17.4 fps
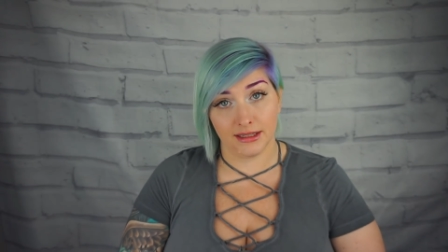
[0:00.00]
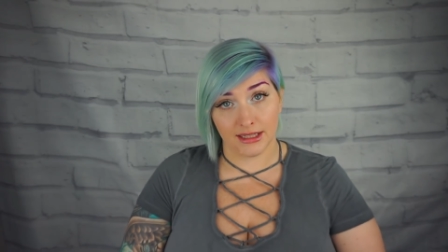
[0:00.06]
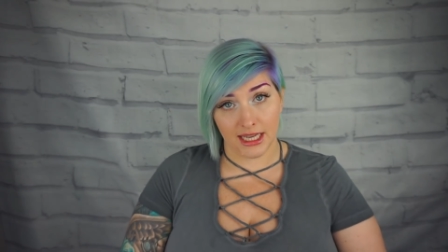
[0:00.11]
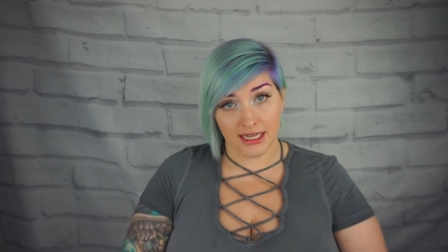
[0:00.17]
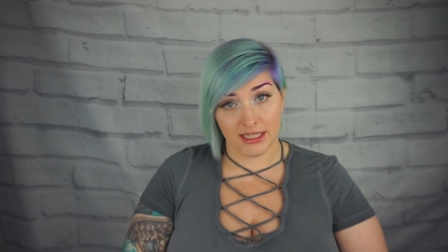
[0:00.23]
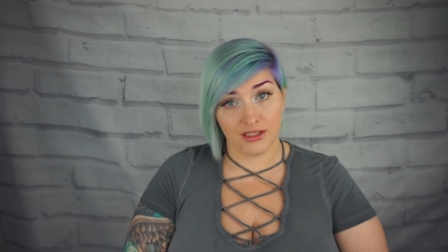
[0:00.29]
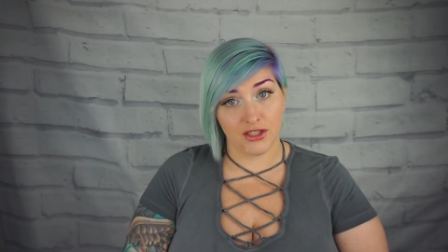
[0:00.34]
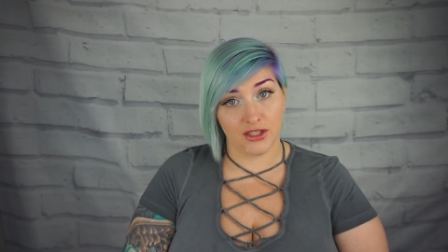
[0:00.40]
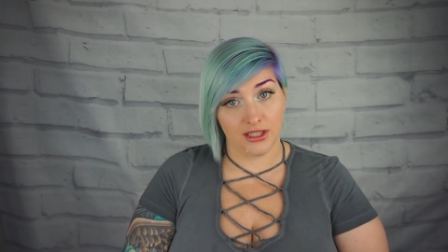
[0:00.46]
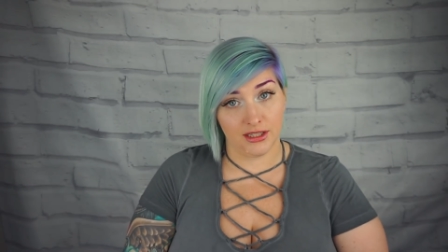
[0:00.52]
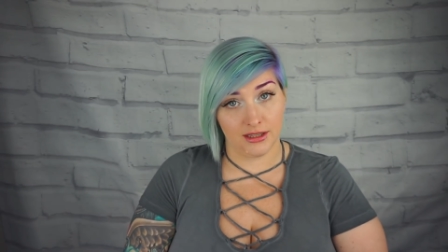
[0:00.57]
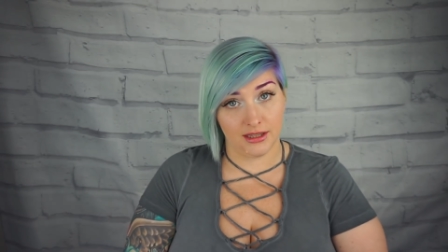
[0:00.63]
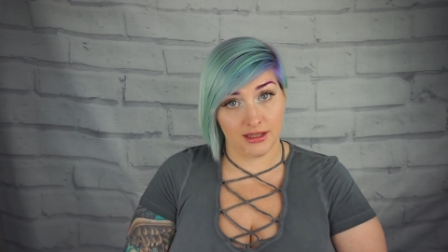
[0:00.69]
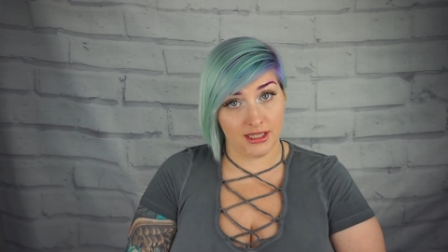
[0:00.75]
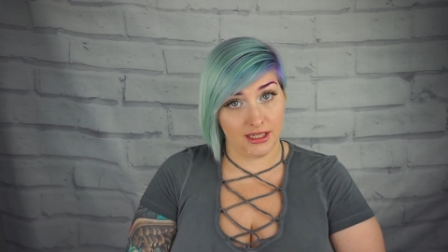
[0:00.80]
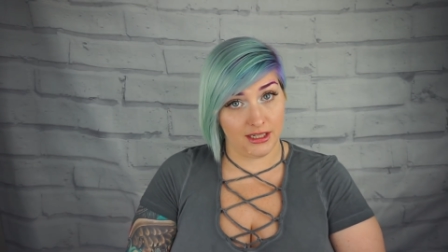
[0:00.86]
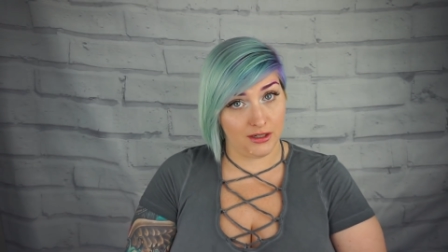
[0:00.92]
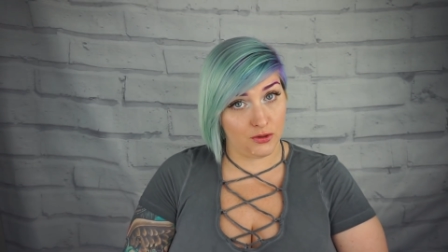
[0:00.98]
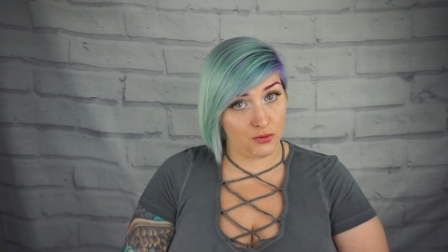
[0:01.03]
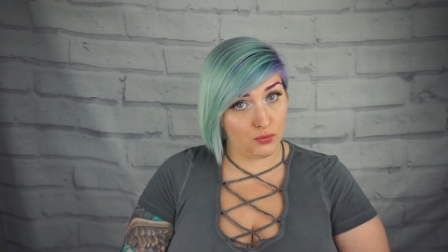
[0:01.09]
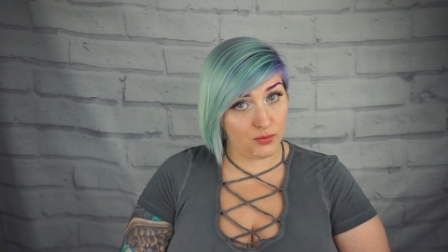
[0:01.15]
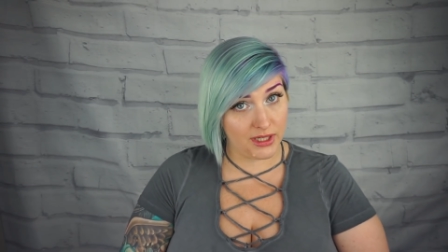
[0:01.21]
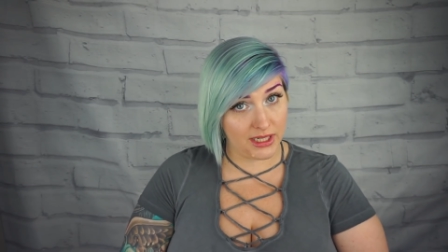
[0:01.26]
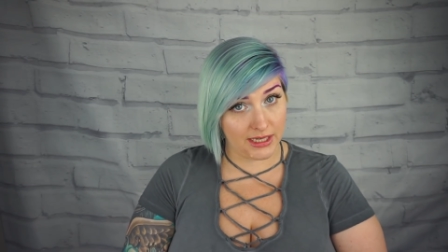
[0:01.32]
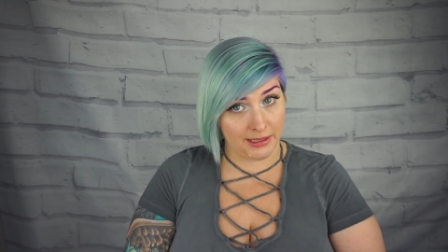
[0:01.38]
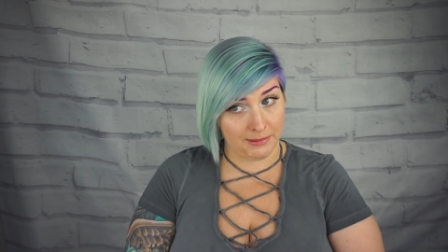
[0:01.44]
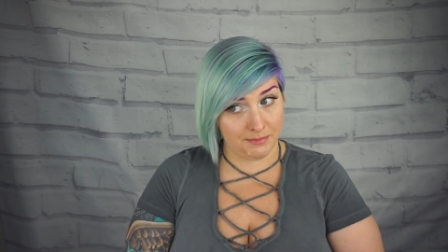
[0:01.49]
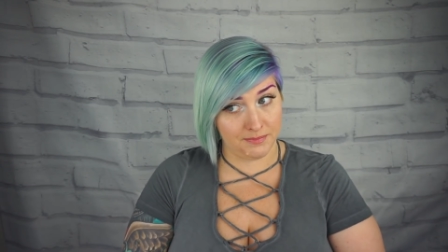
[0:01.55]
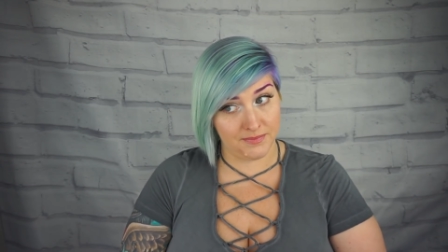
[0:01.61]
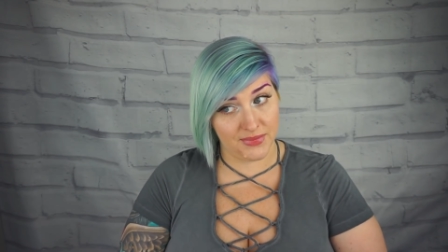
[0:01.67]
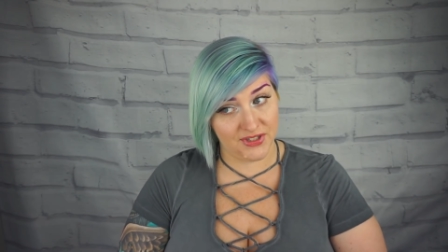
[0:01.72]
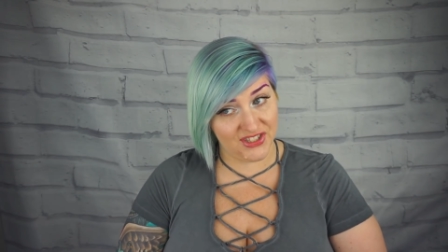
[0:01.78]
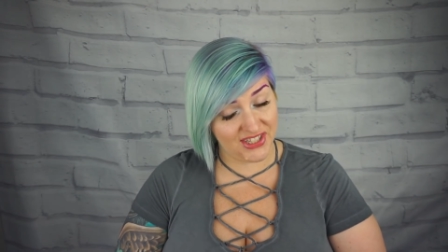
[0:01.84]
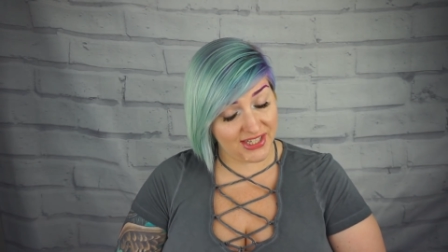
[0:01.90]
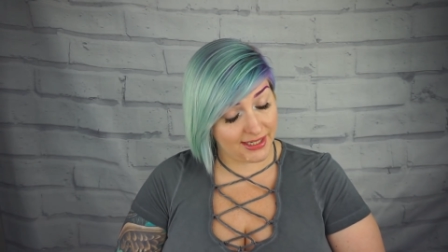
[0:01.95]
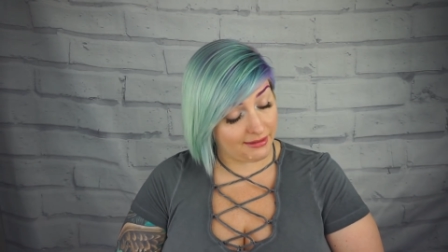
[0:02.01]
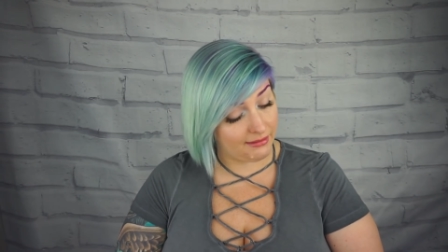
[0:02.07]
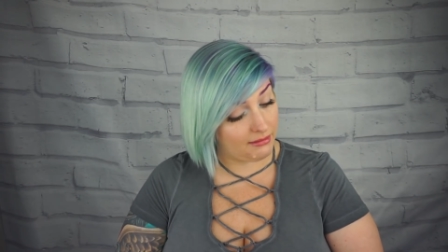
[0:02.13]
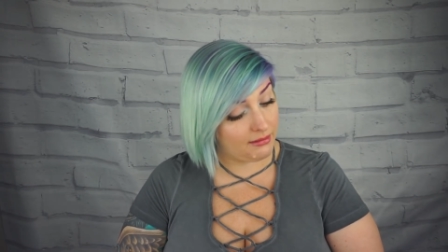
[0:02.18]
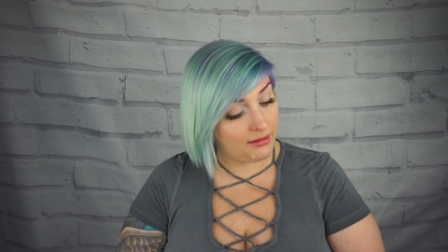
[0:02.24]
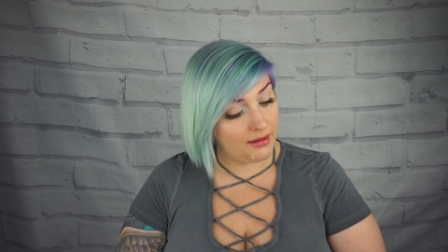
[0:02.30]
like to think when I'm sick.